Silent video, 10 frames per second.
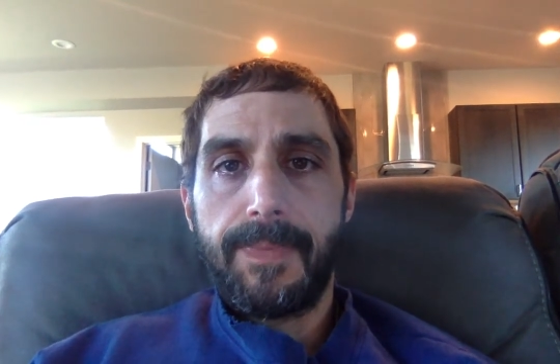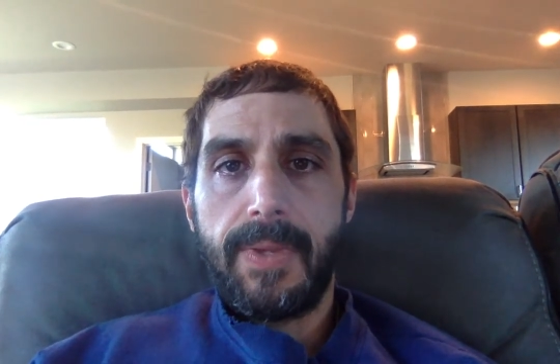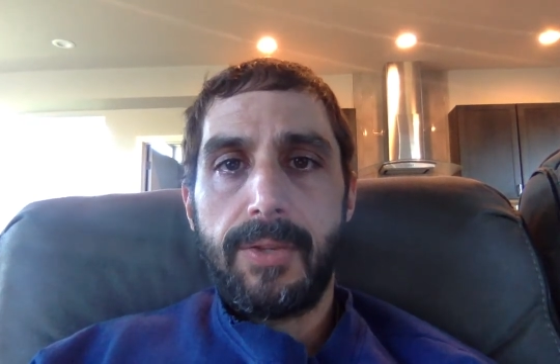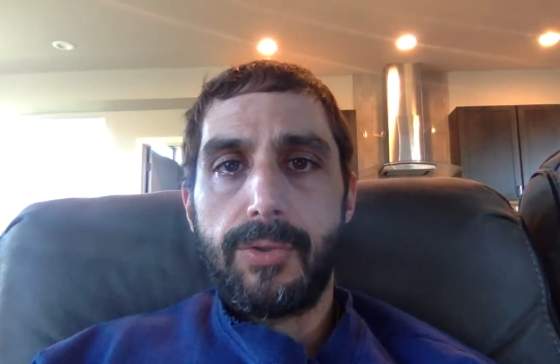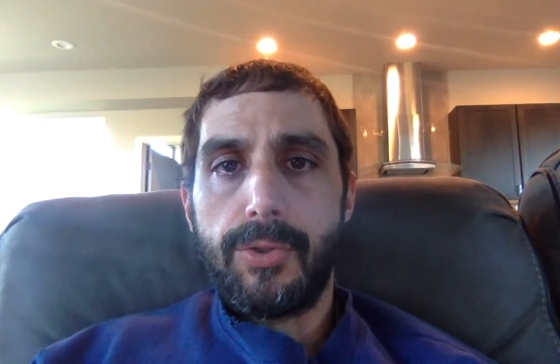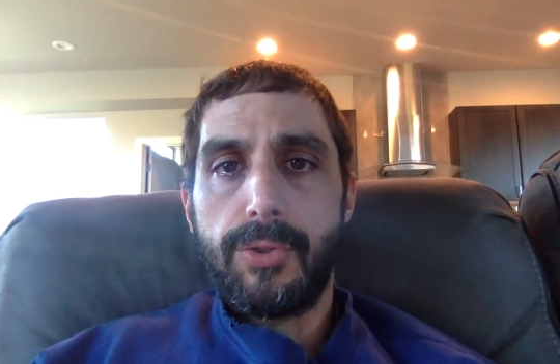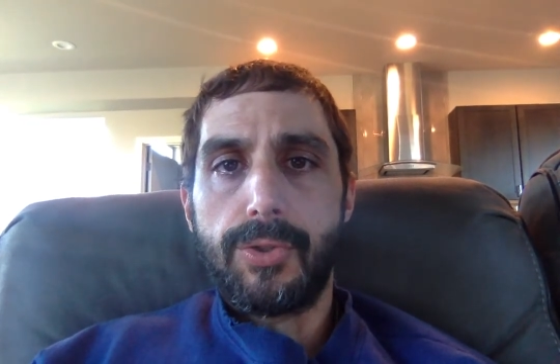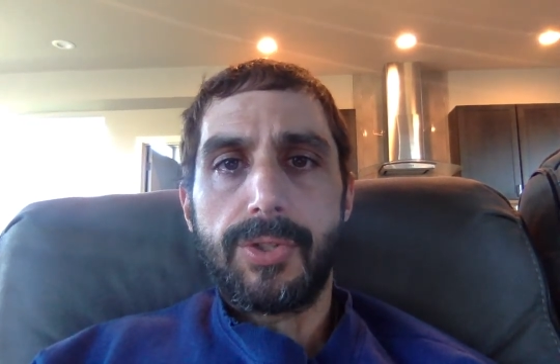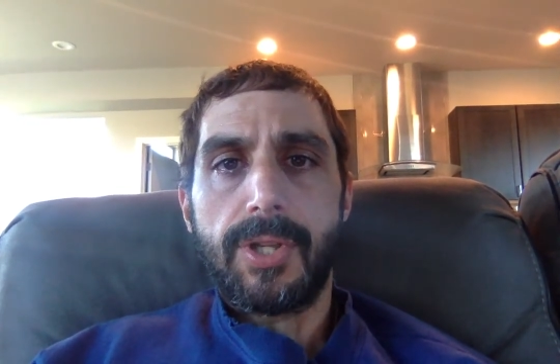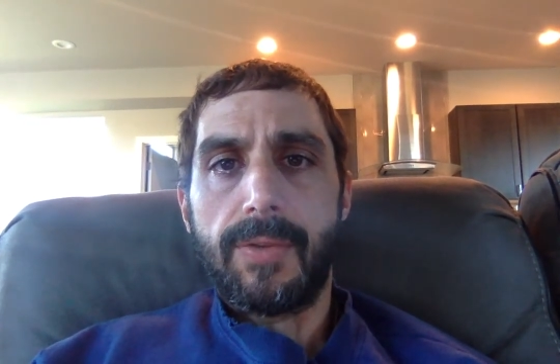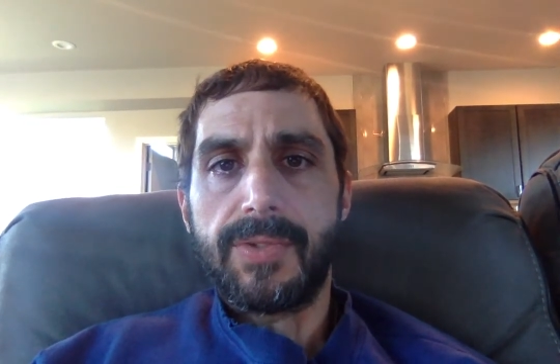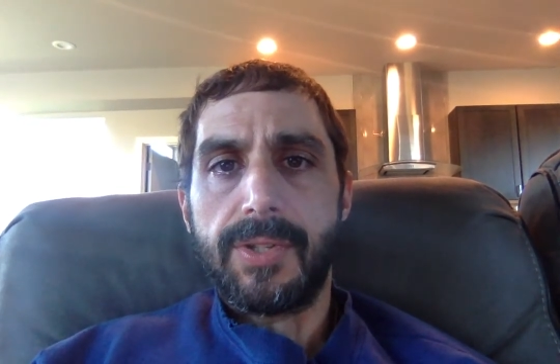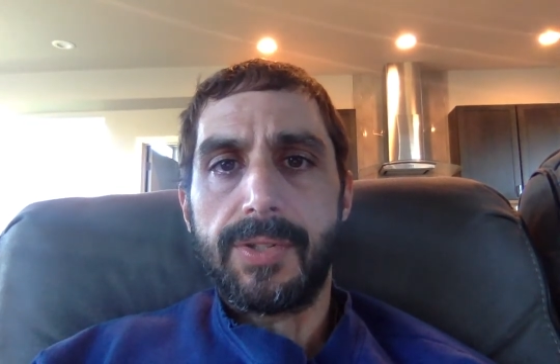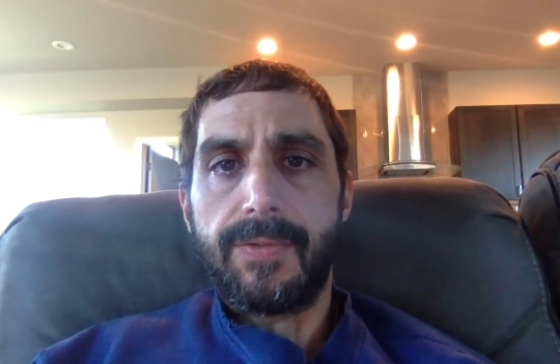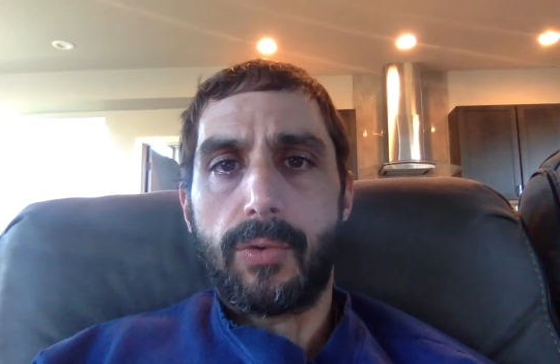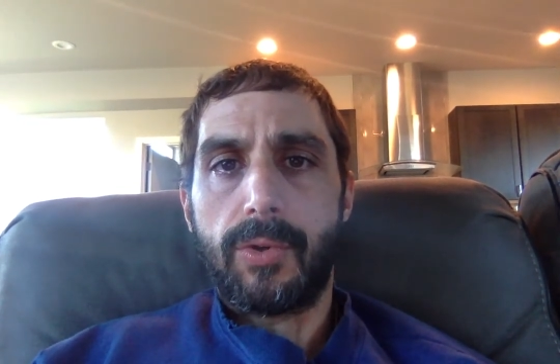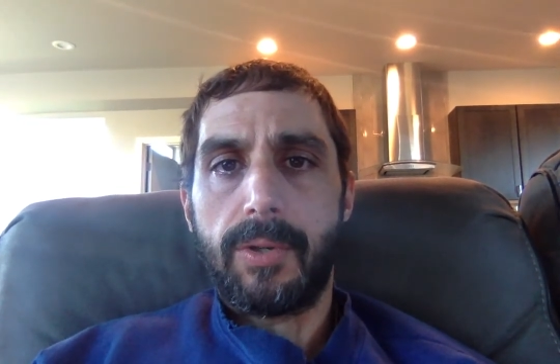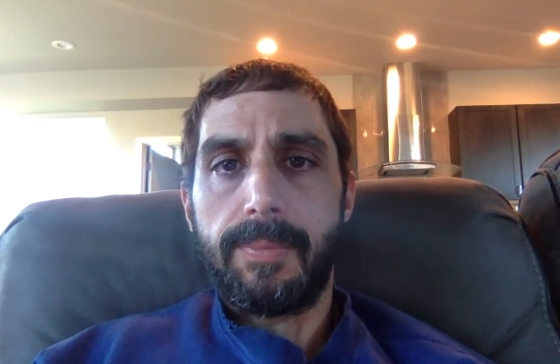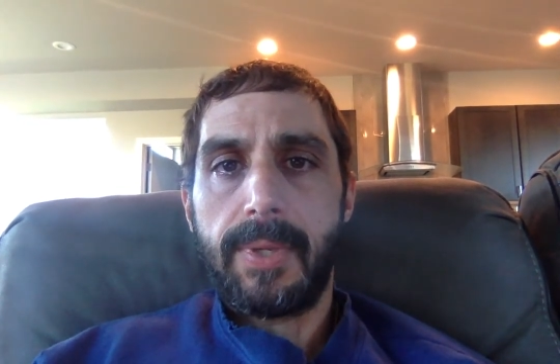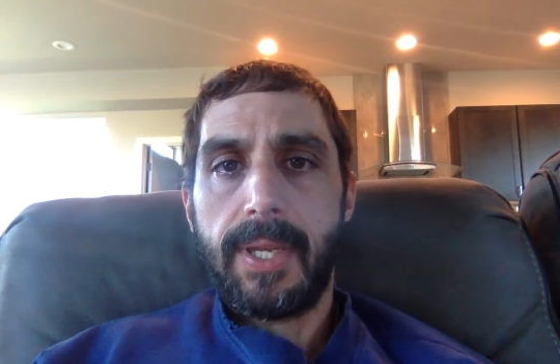introduce yourselves in this
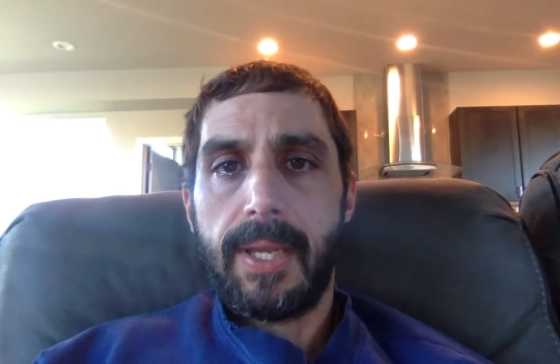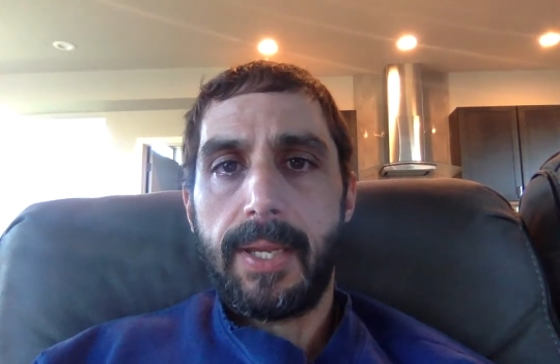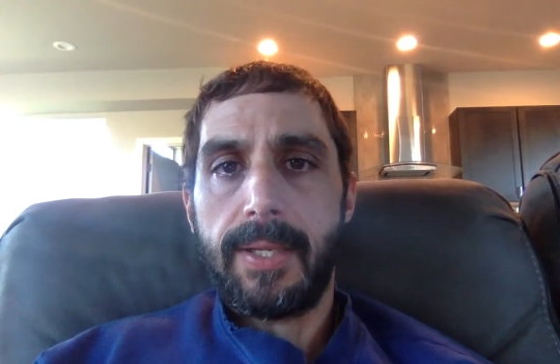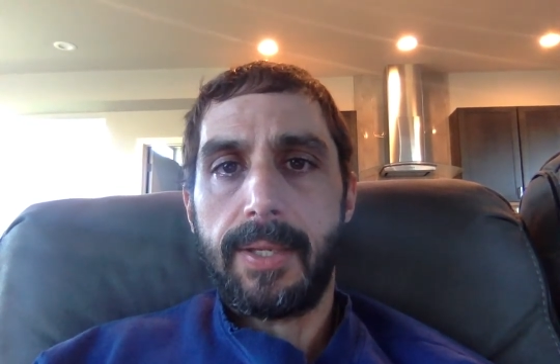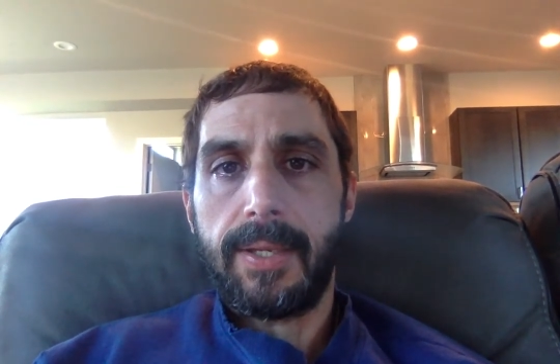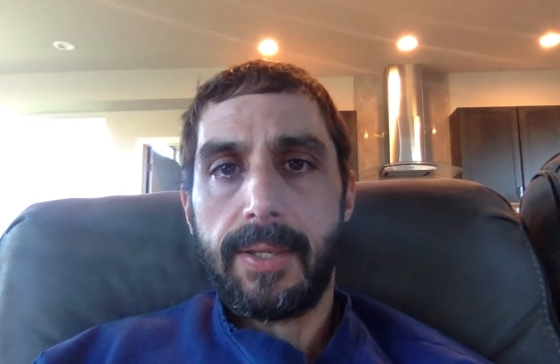forum and